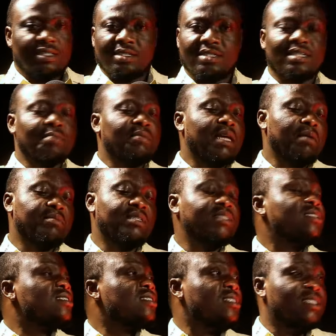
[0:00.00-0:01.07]
Sometimes
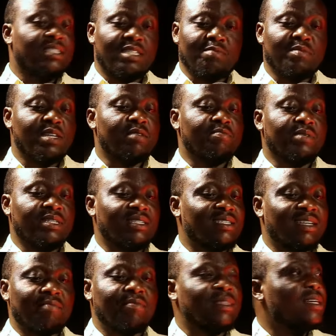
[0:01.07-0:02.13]
these needs may be
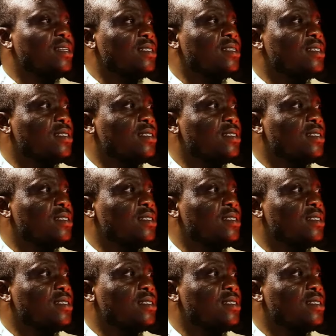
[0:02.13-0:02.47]
something